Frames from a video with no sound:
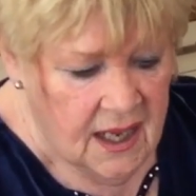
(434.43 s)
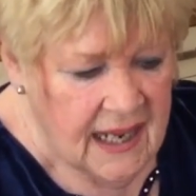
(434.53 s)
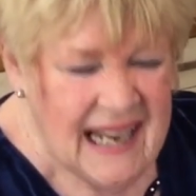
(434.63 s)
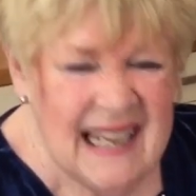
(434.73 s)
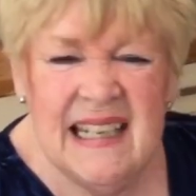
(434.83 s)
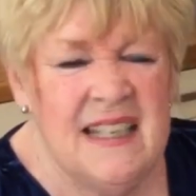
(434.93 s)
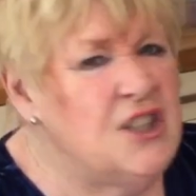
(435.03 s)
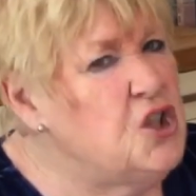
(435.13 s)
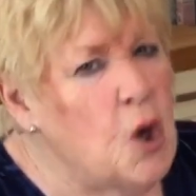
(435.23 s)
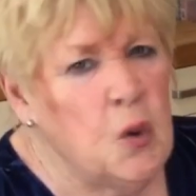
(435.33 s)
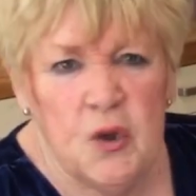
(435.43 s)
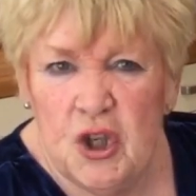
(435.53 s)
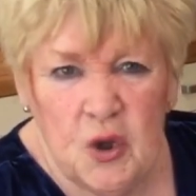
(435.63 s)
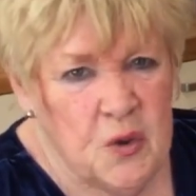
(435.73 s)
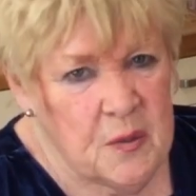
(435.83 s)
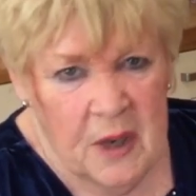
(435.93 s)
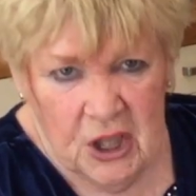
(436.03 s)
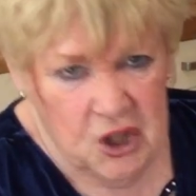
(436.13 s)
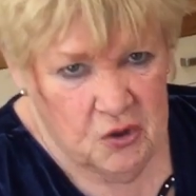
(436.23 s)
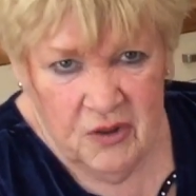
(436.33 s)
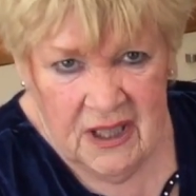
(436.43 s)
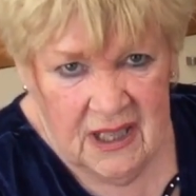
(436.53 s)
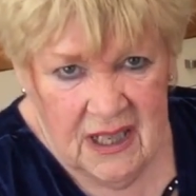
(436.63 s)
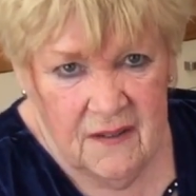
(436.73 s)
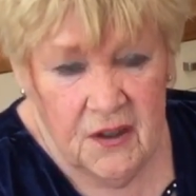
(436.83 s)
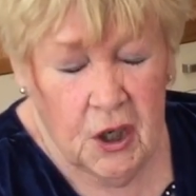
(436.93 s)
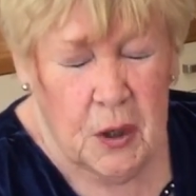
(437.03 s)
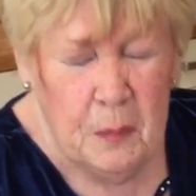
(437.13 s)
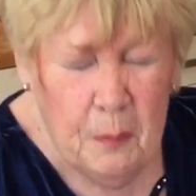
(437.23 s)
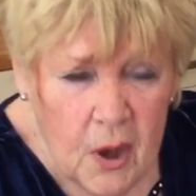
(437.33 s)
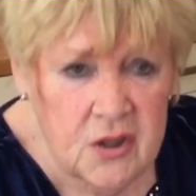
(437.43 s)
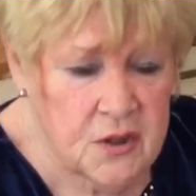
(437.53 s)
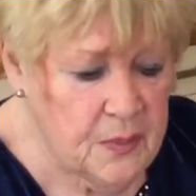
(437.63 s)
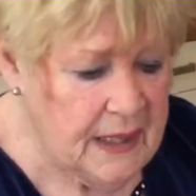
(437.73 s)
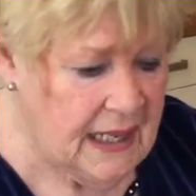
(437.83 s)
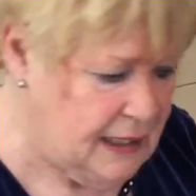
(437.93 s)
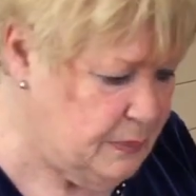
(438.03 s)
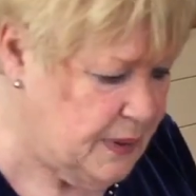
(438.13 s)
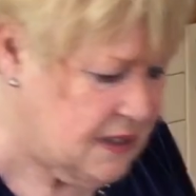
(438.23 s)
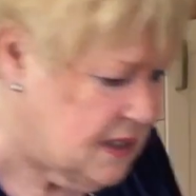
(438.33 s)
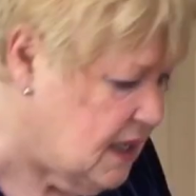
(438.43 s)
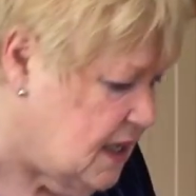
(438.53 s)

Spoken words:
Ladies, don't use margarine if you can possibly help it.